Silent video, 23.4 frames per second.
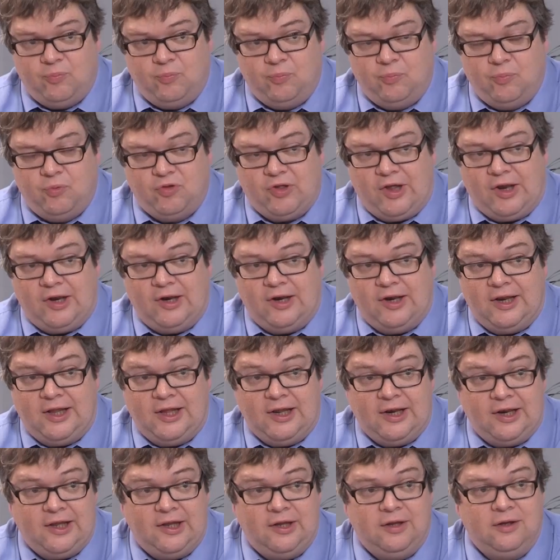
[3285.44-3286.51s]
present
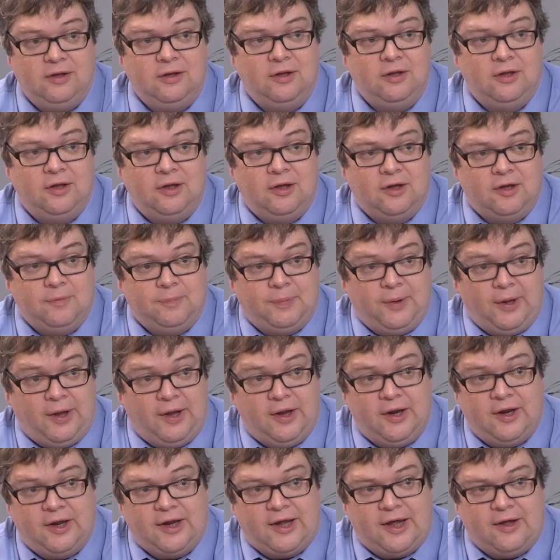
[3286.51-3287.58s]
legally
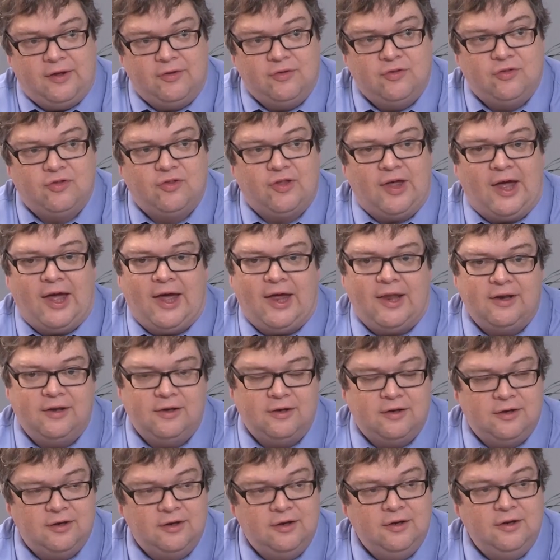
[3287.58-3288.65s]
compliant accounts,
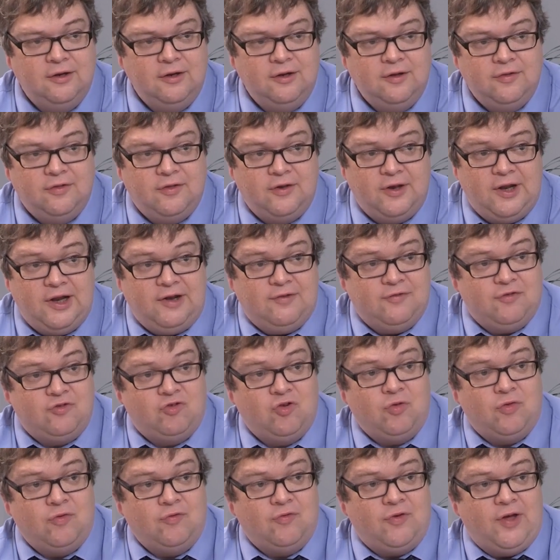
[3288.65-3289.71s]
and the need for
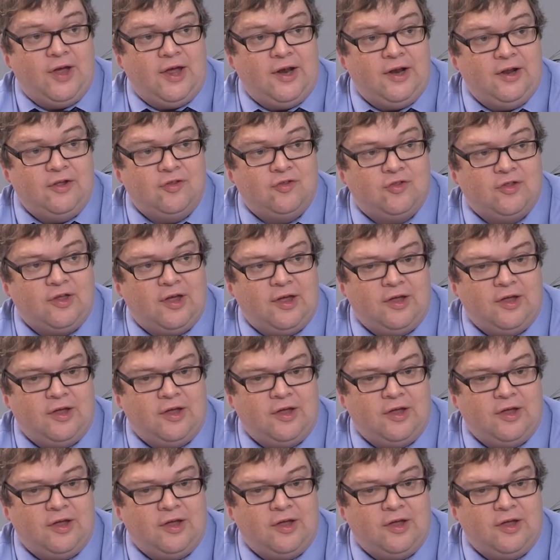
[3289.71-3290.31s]
truth and fairness.